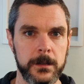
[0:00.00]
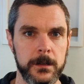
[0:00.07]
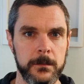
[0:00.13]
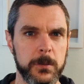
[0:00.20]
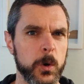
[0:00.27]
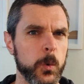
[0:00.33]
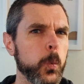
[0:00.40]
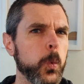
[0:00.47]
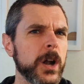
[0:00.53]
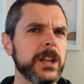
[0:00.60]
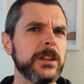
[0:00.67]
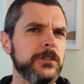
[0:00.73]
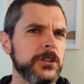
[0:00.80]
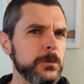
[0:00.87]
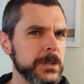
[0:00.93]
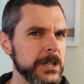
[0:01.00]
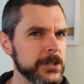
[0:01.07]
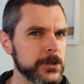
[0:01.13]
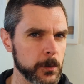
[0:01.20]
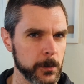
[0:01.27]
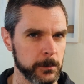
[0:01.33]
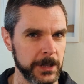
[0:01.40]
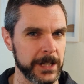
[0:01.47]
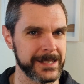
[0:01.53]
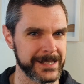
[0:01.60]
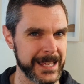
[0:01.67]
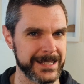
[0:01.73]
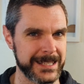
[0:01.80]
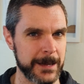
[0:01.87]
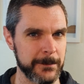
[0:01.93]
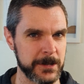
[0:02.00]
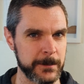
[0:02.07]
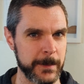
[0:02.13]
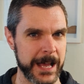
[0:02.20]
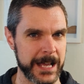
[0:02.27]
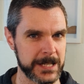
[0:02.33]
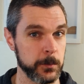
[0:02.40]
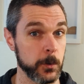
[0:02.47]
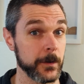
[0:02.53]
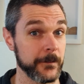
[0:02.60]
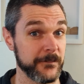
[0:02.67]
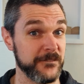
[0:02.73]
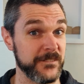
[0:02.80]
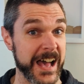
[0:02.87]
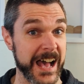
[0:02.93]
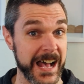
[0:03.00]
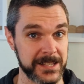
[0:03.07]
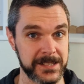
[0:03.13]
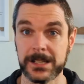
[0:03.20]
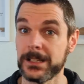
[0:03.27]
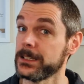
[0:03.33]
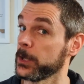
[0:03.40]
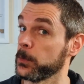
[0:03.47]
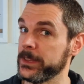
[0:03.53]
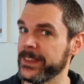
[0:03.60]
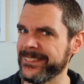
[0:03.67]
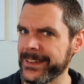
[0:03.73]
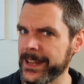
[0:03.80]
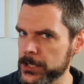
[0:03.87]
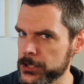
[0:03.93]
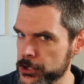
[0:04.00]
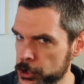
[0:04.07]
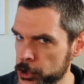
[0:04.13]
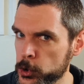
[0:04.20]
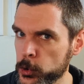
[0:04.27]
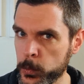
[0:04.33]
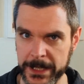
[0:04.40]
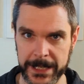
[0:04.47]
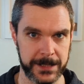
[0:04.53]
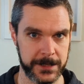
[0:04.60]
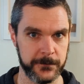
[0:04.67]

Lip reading: But what if you need to replace that damaged passport fast, like within the next 2 weeks